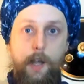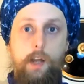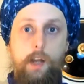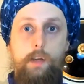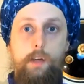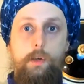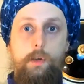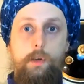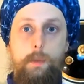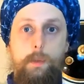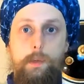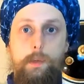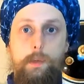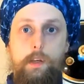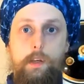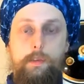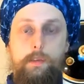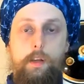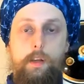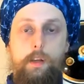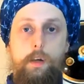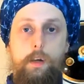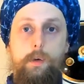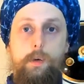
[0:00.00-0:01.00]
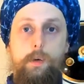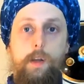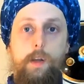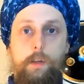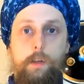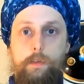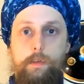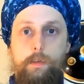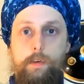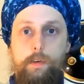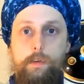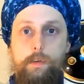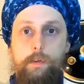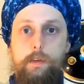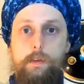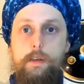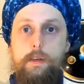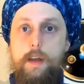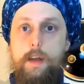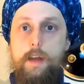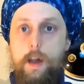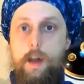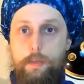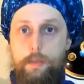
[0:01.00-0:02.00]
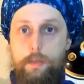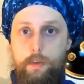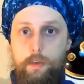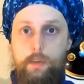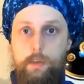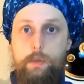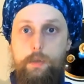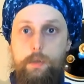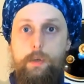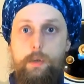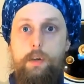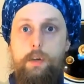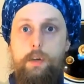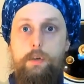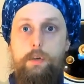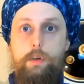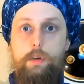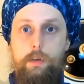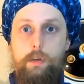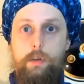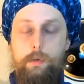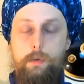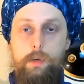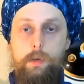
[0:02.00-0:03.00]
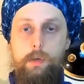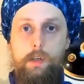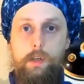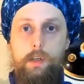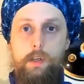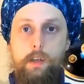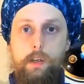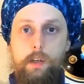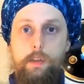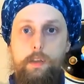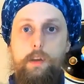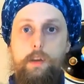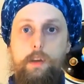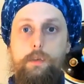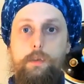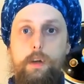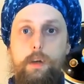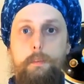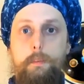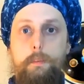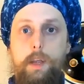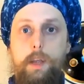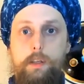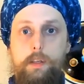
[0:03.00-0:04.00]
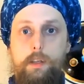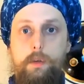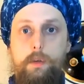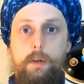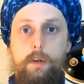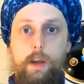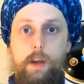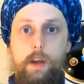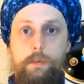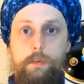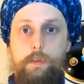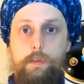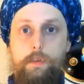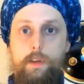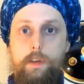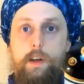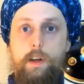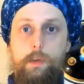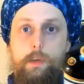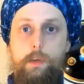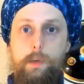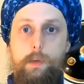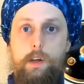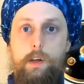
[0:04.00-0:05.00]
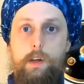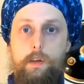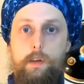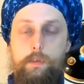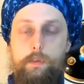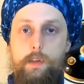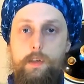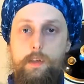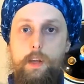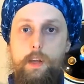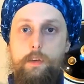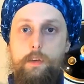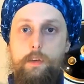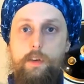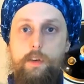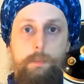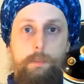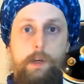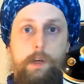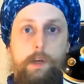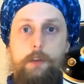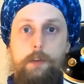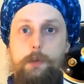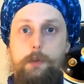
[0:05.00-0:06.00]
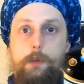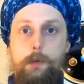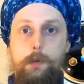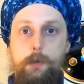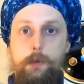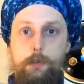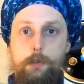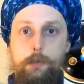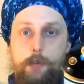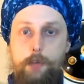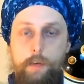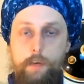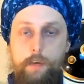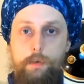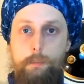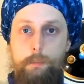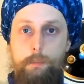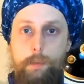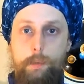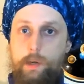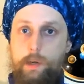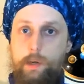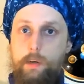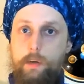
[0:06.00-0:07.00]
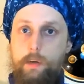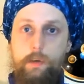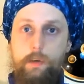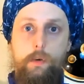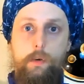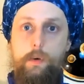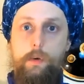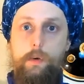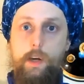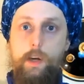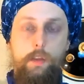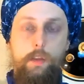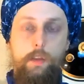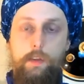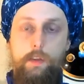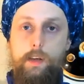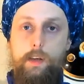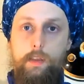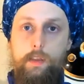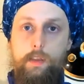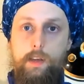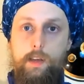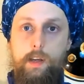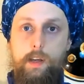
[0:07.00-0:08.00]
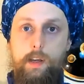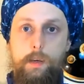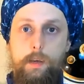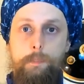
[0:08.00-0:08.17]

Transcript: nobody is low. So there's nothing you can do that is going to make you lesser than anyone else. Just because you shave your beard or anything like that